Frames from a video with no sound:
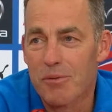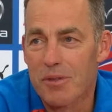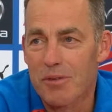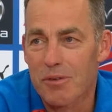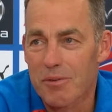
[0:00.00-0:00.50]

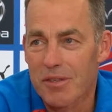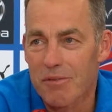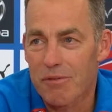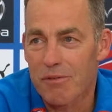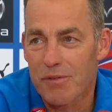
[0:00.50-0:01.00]
thought he was
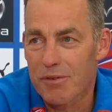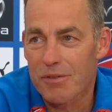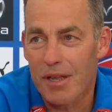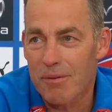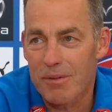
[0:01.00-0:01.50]
in for a
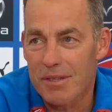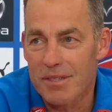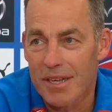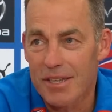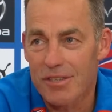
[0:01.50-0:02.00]
field day when the
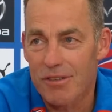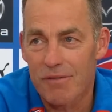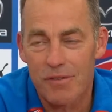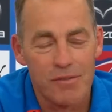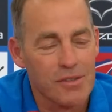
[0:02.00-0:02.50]
10
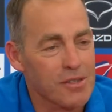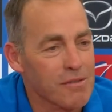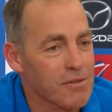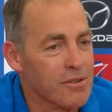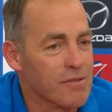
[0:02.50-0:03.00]
inside 50s in
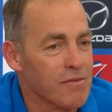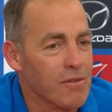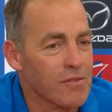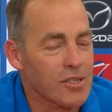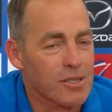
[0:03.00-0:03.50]
the first
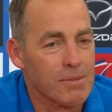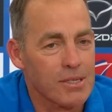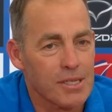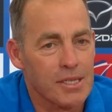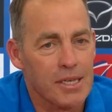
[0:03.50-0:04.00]
5 or 6
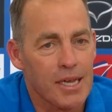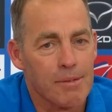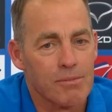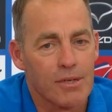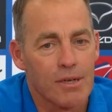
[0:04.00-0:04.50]
minutes of the
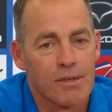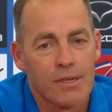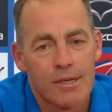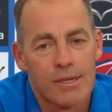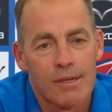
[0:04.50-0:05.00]
game. So
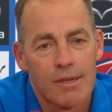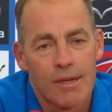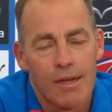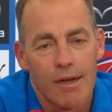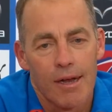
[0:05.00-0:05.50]

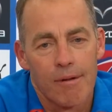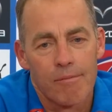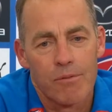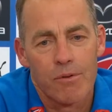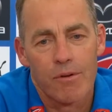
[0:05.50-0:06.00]
we
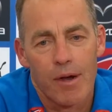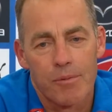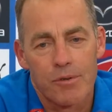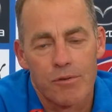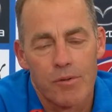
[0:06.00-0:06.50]
were
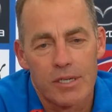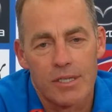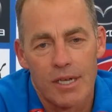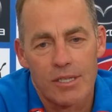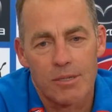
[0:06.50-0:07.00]
able to
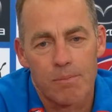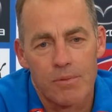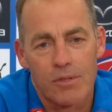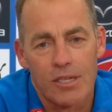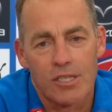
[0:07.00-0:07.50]
arrest
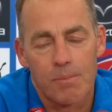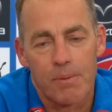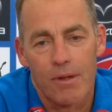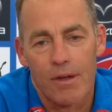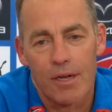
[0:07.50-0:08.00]
that
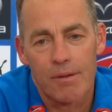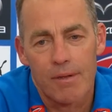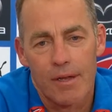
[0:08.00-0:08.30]
supply,